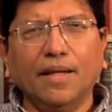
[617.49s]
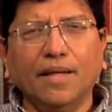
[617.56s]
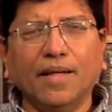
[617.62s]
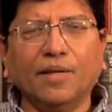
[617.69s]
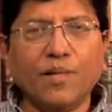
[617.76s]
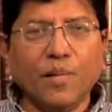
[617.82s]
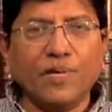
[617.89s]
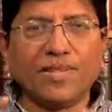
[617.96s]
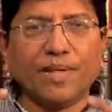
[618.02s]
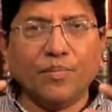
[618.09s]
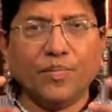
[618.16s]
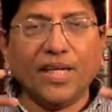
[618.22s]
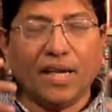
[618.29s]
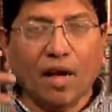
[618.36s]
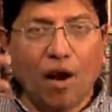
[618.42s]
It may be
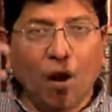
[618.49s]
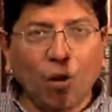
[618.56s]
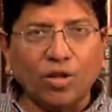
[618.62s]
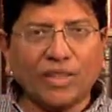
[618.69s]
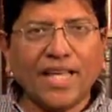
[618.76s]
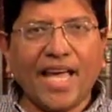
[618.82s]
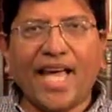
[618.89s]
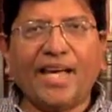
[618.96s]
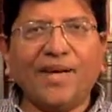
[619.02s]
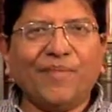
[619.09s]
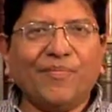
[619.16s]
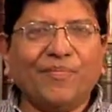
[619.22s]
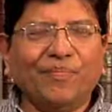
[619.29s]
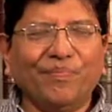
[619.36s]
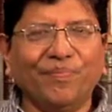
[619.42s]
something out there,
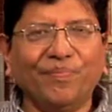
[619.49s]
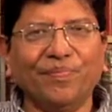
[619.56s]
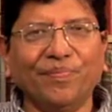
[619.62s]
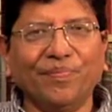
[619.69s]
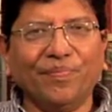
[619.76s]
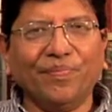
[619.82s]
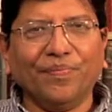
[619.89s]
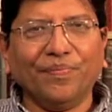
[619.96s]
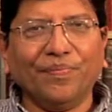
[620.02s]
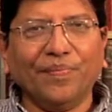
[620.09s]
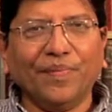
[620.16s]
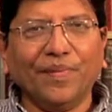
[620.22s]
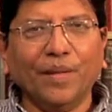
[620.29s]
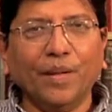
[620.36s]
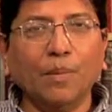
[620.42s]

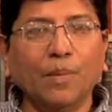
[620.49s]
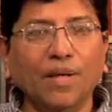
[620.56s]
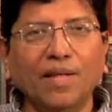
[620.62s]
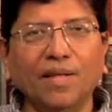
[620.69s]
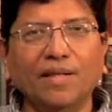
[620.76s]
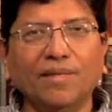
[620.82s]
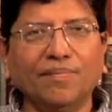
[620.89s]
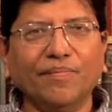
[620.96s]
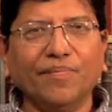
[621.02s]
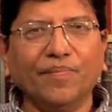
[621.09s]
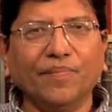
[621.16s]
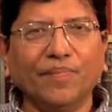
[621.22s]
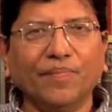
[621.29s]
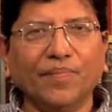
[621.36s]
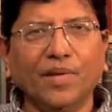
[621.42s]
a bird,
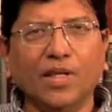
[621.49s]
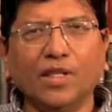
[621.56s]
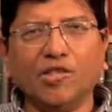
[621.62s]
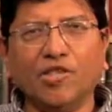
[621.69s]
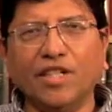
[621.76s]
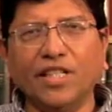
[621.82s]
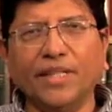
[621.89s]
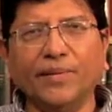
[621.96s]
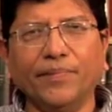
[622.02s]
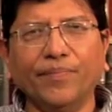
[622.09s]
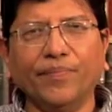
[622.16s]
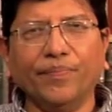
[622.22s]
a tree.